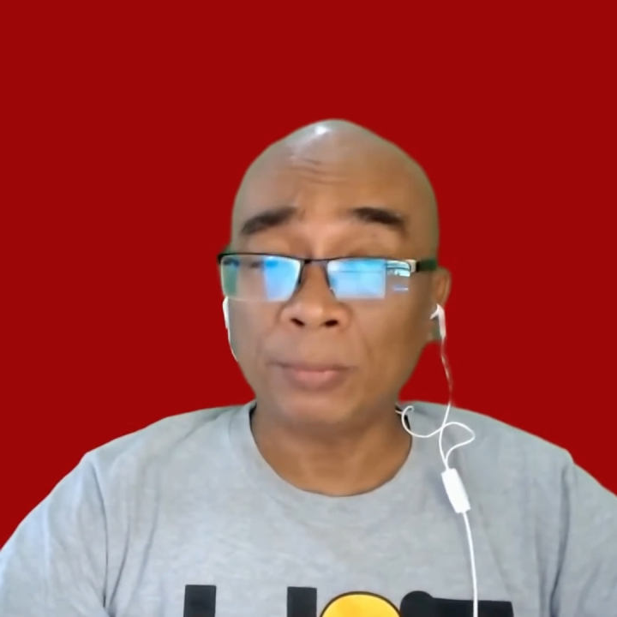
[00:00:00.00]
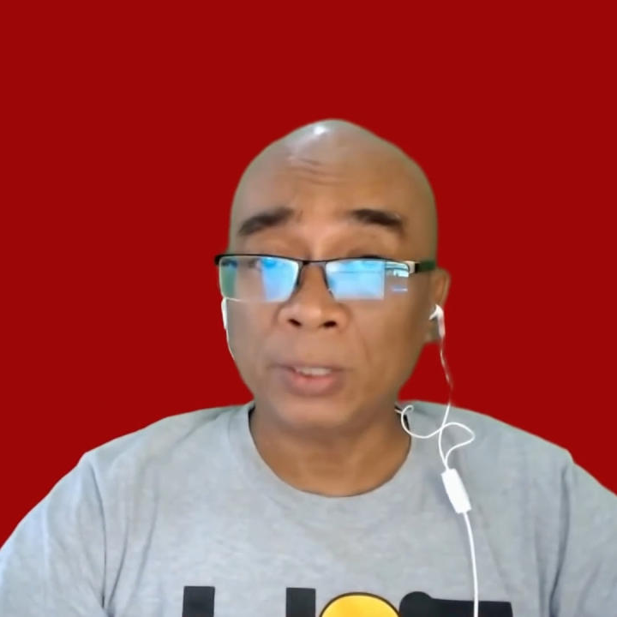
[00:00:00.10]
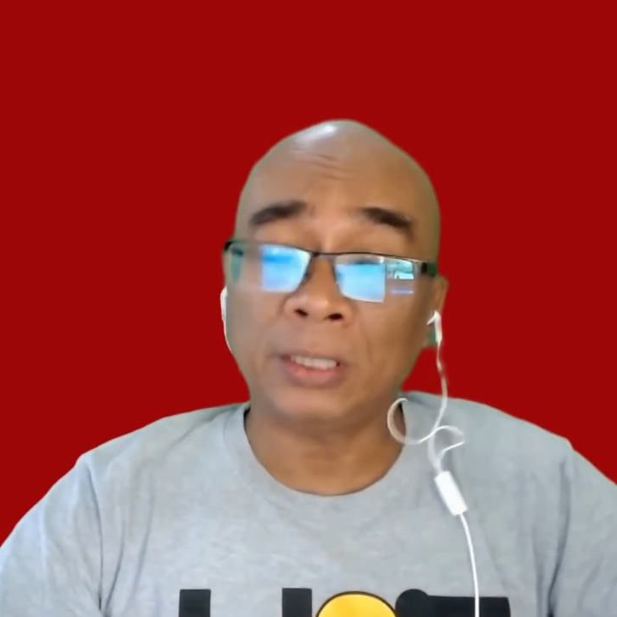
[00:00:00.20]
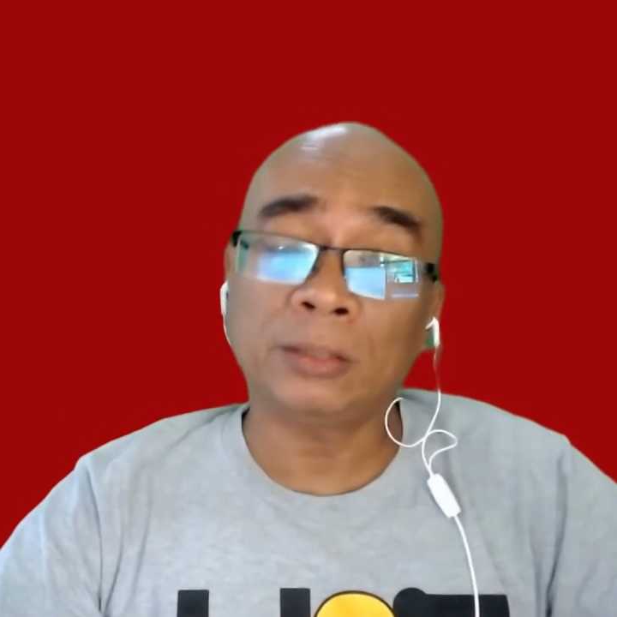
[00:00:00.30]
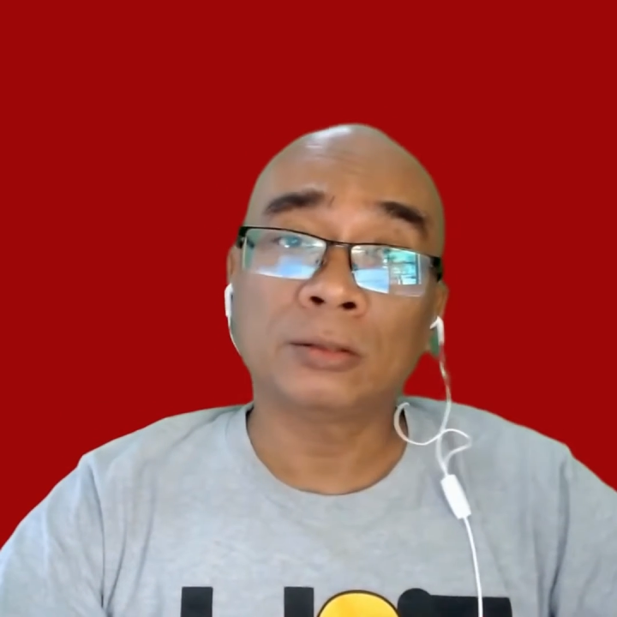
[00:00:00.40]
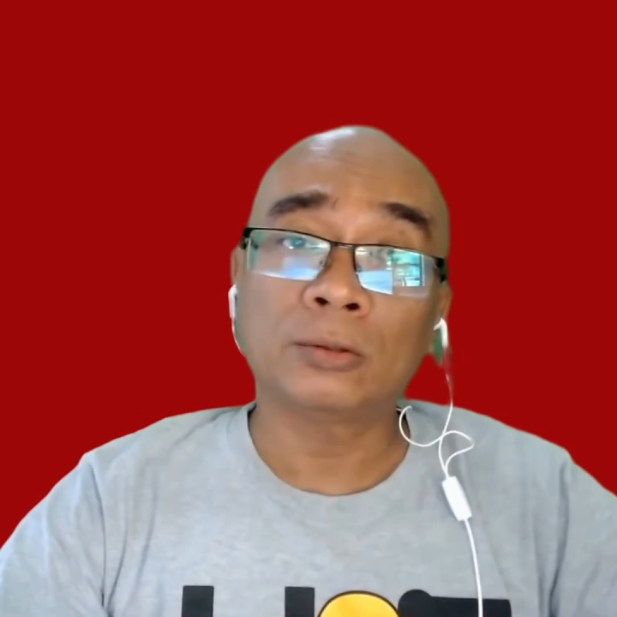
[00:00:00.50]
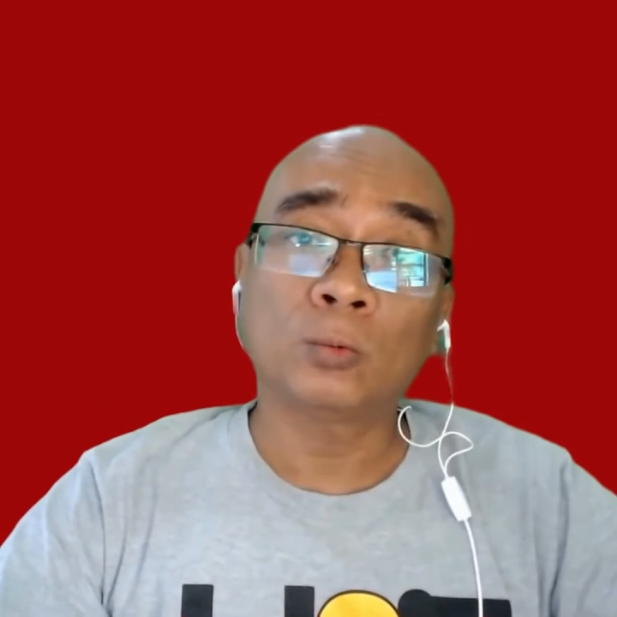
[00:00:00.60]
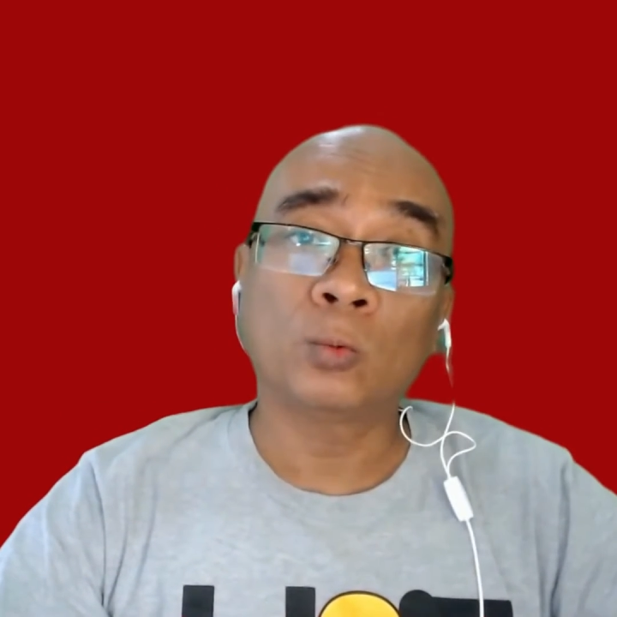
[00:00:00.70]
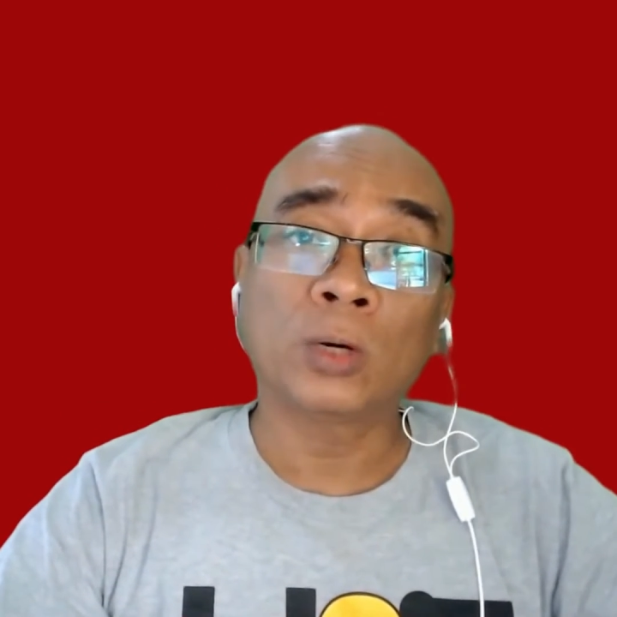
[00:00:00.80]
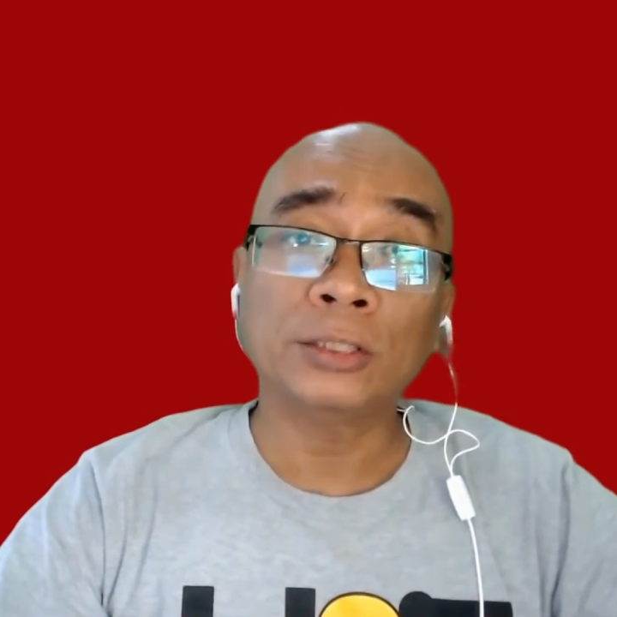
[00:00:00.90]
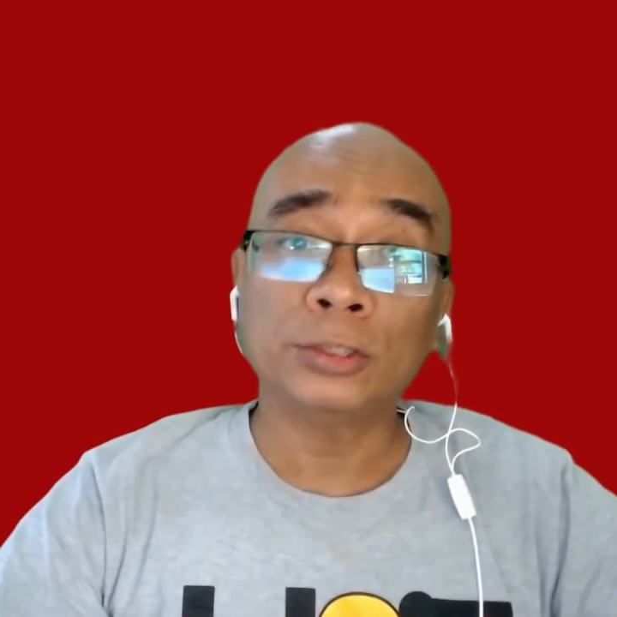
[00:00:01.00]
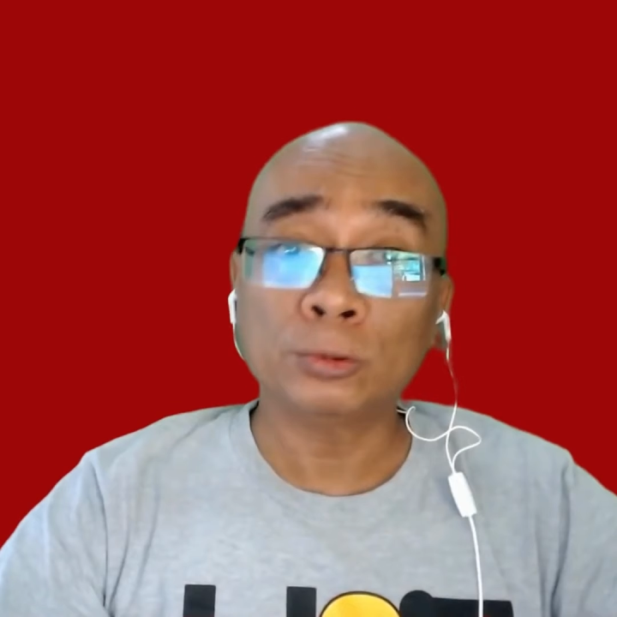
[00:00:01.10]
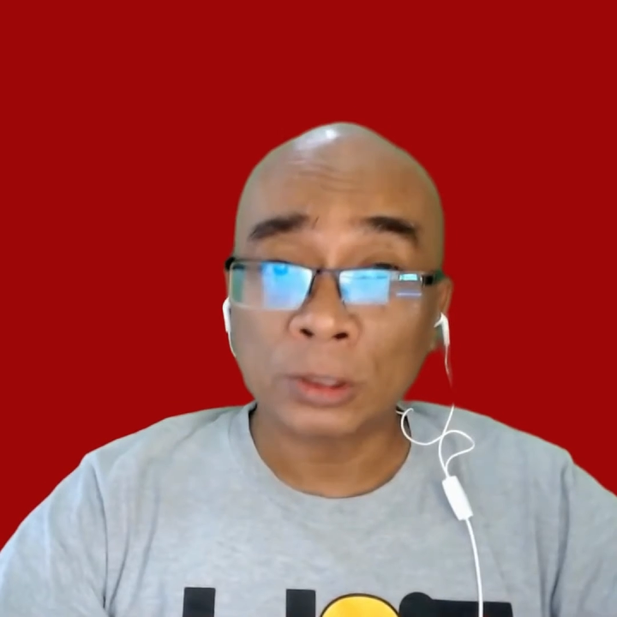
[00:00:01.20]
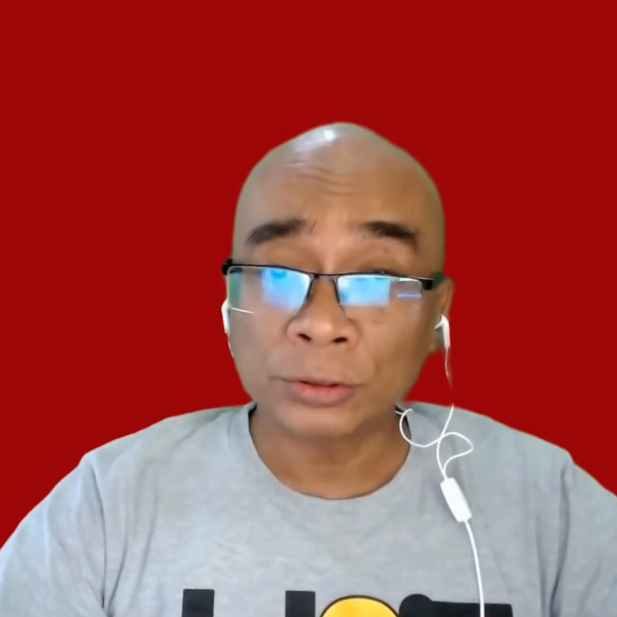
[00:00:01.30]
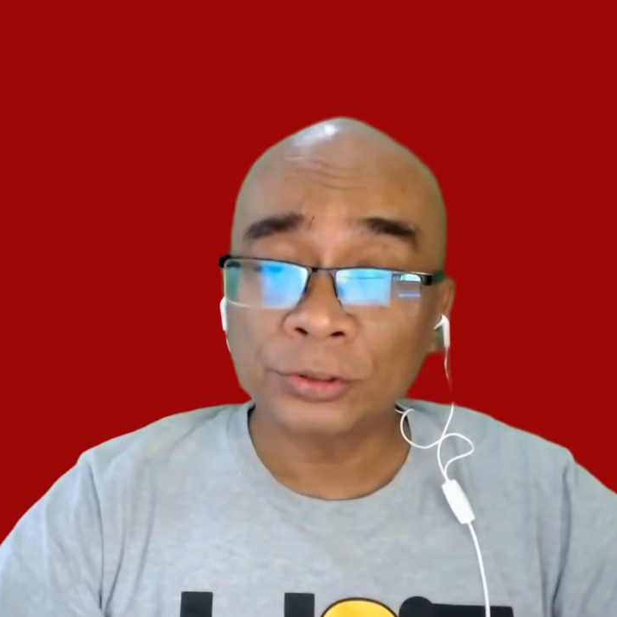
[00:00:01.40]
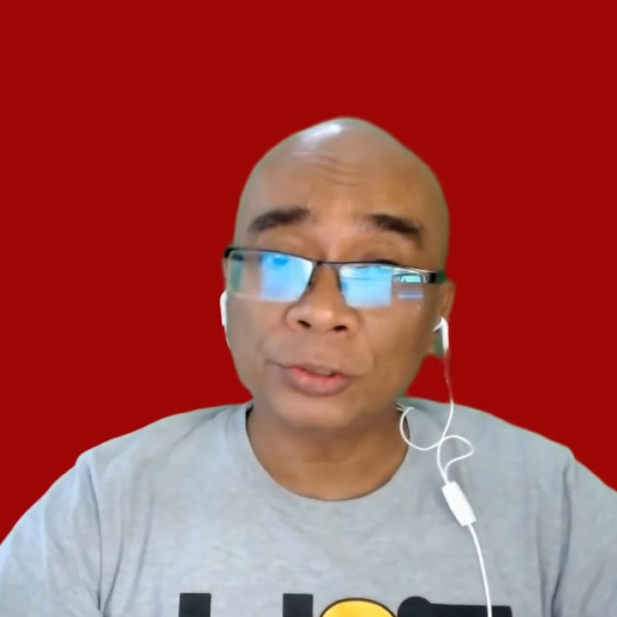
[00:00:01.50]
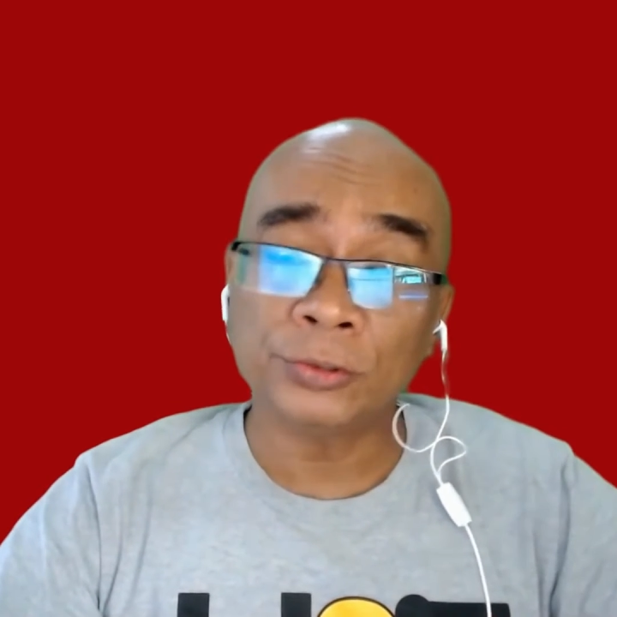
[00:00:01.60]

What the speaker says: tabulate what you want to